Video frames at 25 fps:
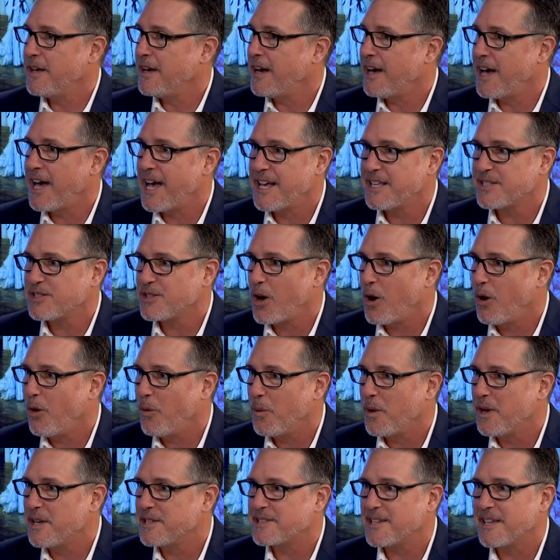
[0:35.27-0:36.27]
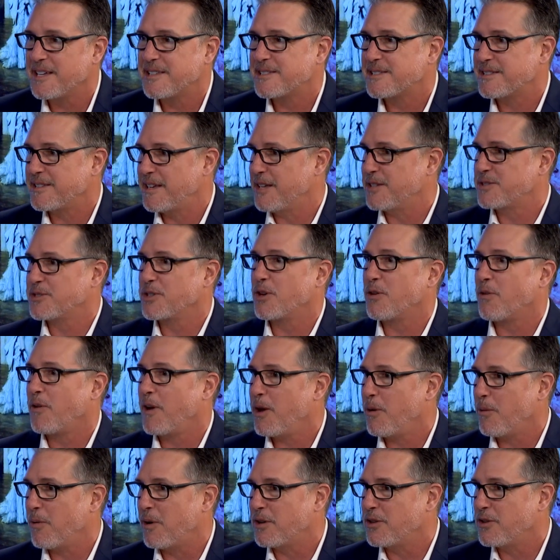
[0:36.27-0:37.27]
as always, it's a
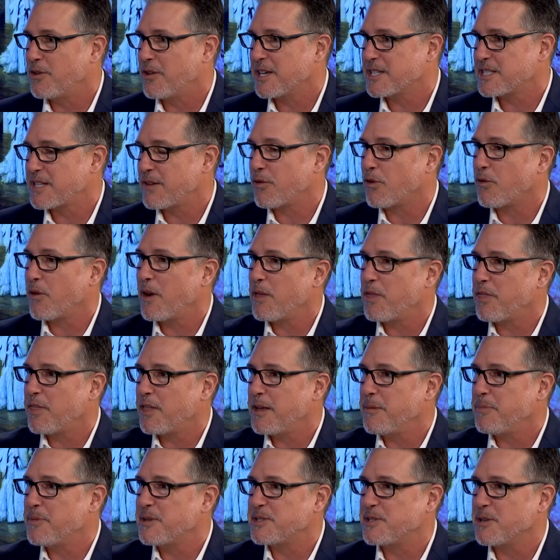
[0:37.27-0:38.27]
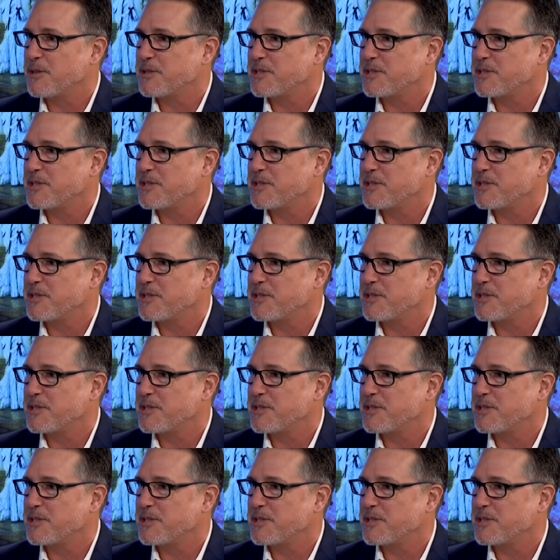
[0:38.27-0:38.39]
great one. You guys have a great theme this year.